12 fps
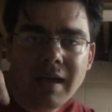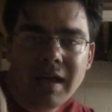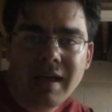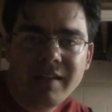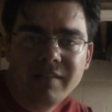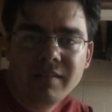
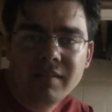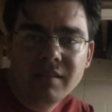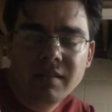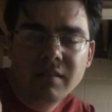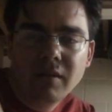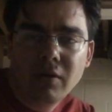I
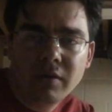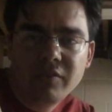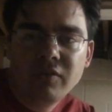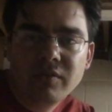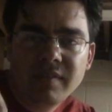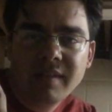the hawk
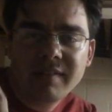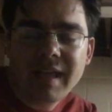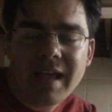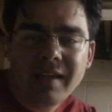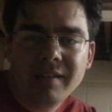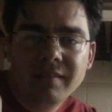does is
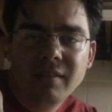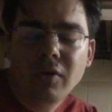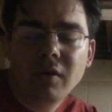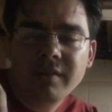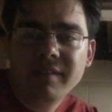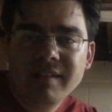I, the
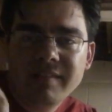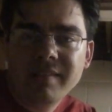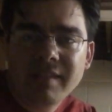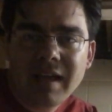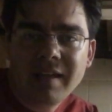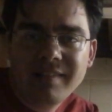hawk does
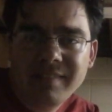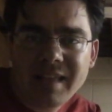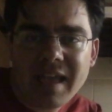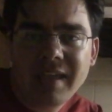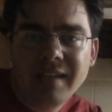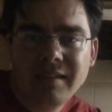is I
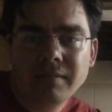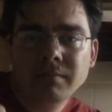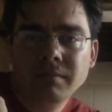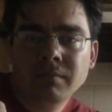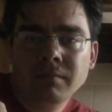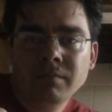say.
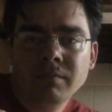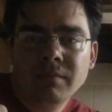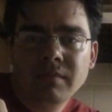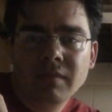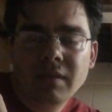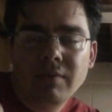
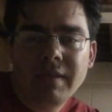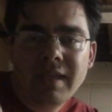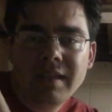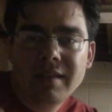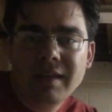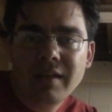
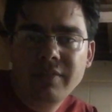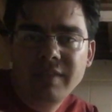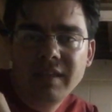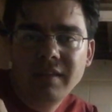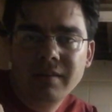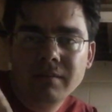Okay,
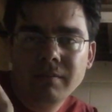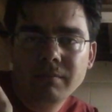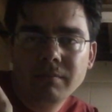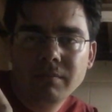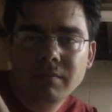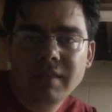nothing
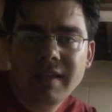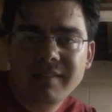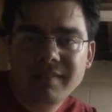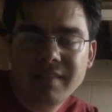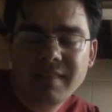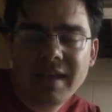less
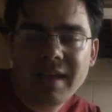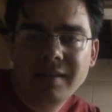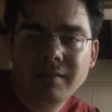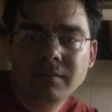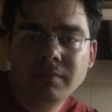than that.